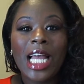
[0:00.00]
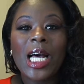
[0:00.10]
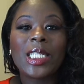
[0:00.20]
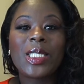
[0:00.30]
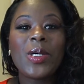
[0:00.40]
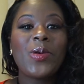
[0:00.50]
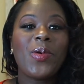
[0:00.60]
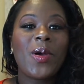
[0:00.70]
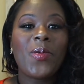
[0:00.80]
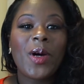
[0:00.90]
cause who
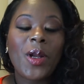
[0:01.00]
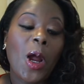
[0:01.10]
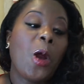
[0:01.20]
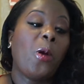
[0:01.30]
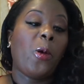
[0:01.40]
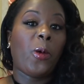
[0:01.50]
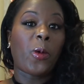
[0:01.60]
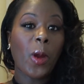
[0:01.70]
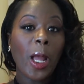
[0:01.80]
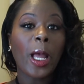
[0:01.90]
wouldn't wanna
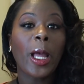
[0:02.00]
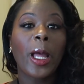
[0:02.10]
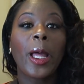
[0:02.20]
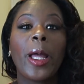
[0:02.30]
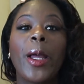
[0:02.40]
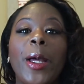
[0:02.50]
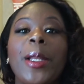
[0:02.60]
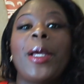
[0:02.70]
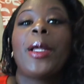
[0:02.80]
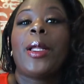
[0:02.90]

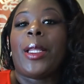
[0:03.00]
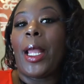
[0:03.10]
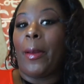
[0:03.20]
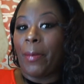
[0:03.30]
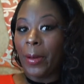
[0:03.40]
ride that